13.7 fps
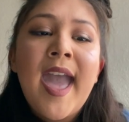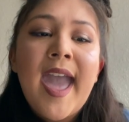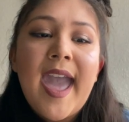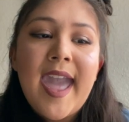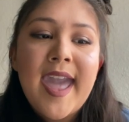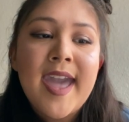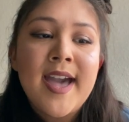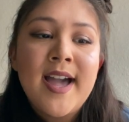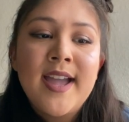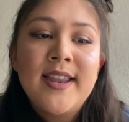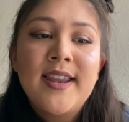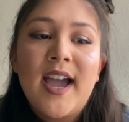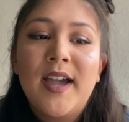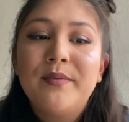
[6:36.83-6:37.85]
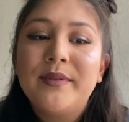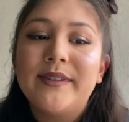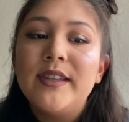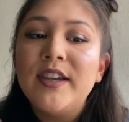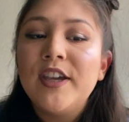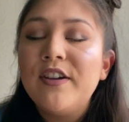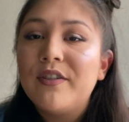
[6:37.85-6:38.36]
And I was
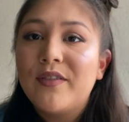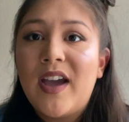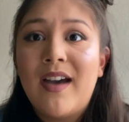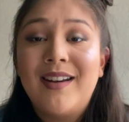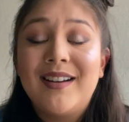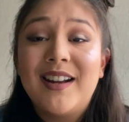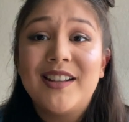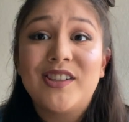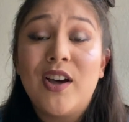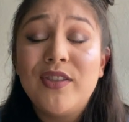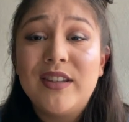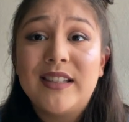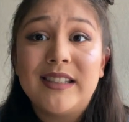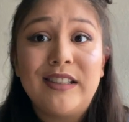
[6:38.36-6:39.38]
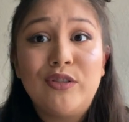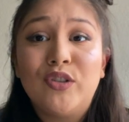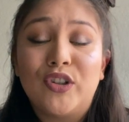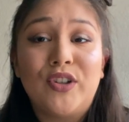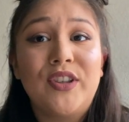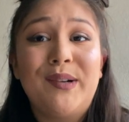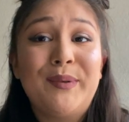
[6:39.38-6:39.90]
looking around and I saw this little
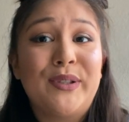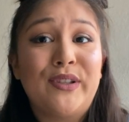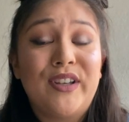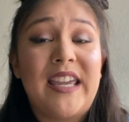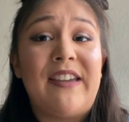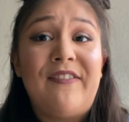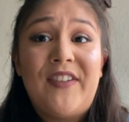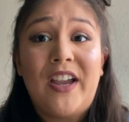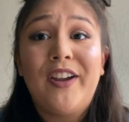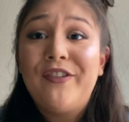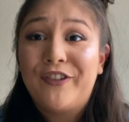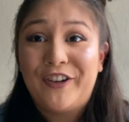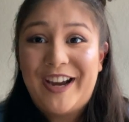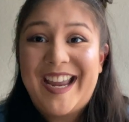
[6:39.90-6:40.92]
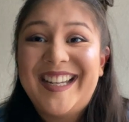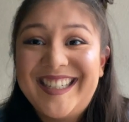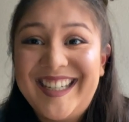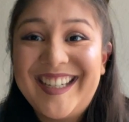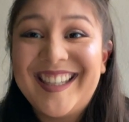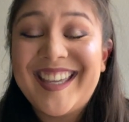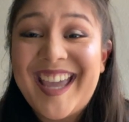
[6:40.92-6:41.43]
girl that was looking very
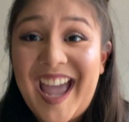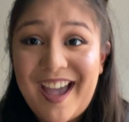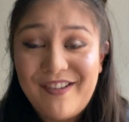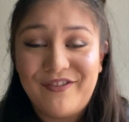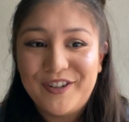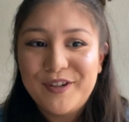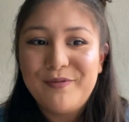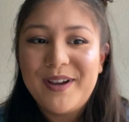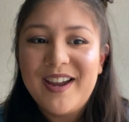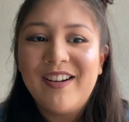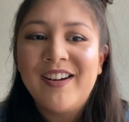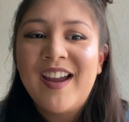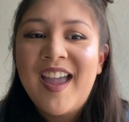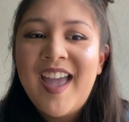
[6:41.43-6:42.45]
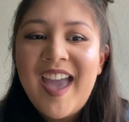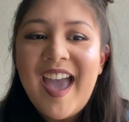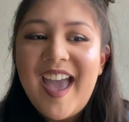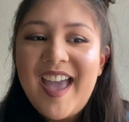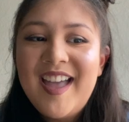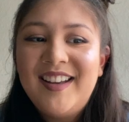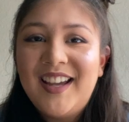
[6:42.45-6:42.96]
frantically everywhere,
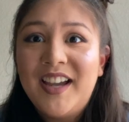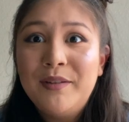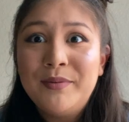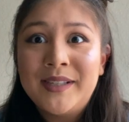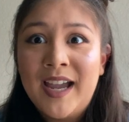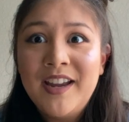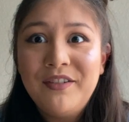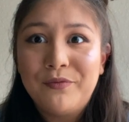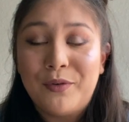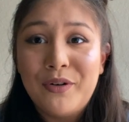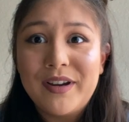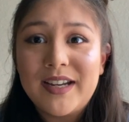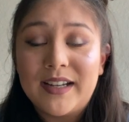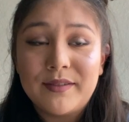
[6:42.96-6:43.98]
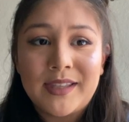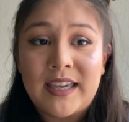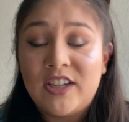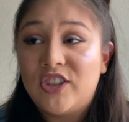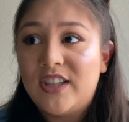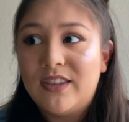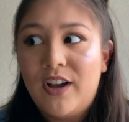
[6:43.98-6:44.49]
and I was kind of worried. I was like,
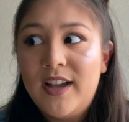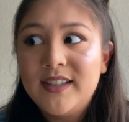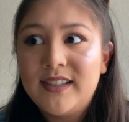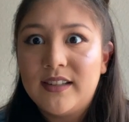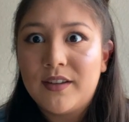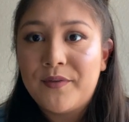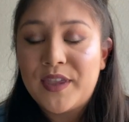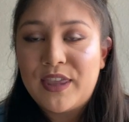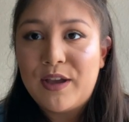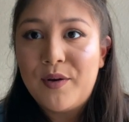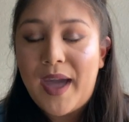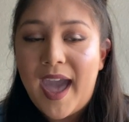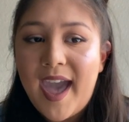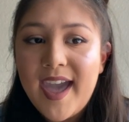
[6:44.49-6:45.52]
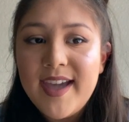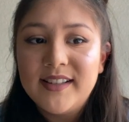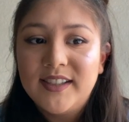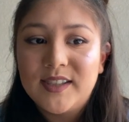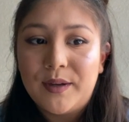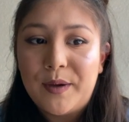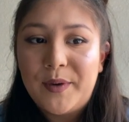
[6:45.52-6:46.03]
is she lost? Is everything okay?
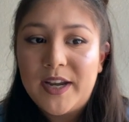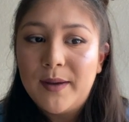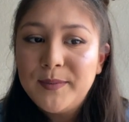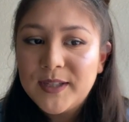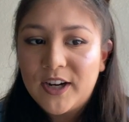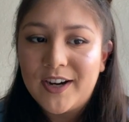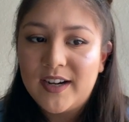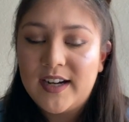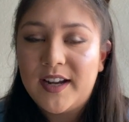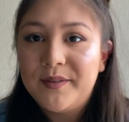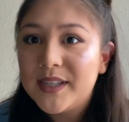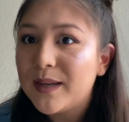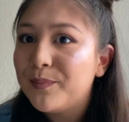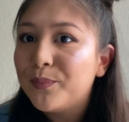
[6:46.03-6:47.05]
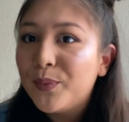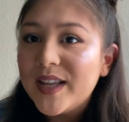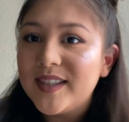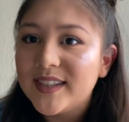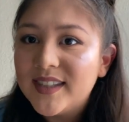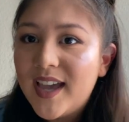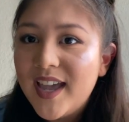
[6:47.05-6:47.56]
And so I went up to her and I was like,
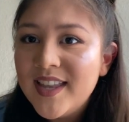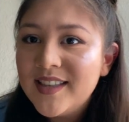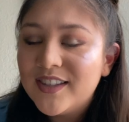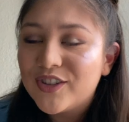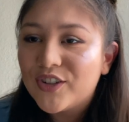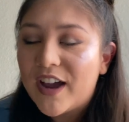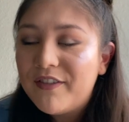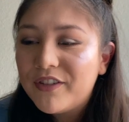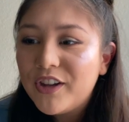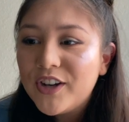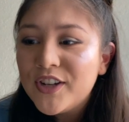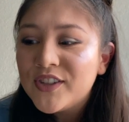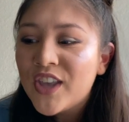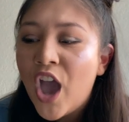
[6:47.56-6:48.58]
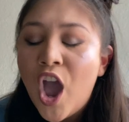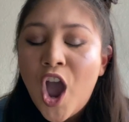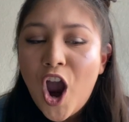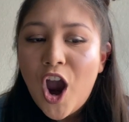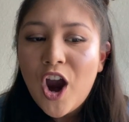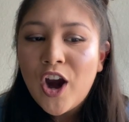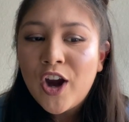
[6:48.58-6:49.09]
Bright Suns, travelers,
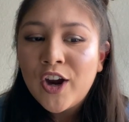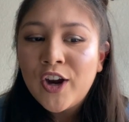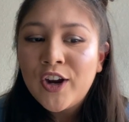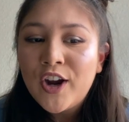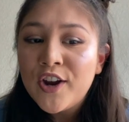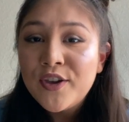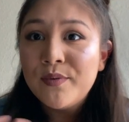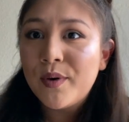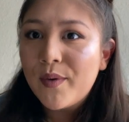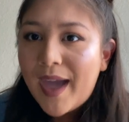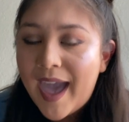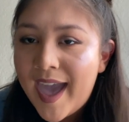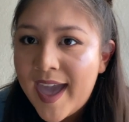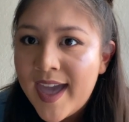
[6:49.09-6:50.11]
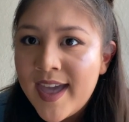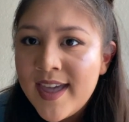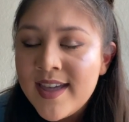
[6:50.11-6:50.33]
are you okay?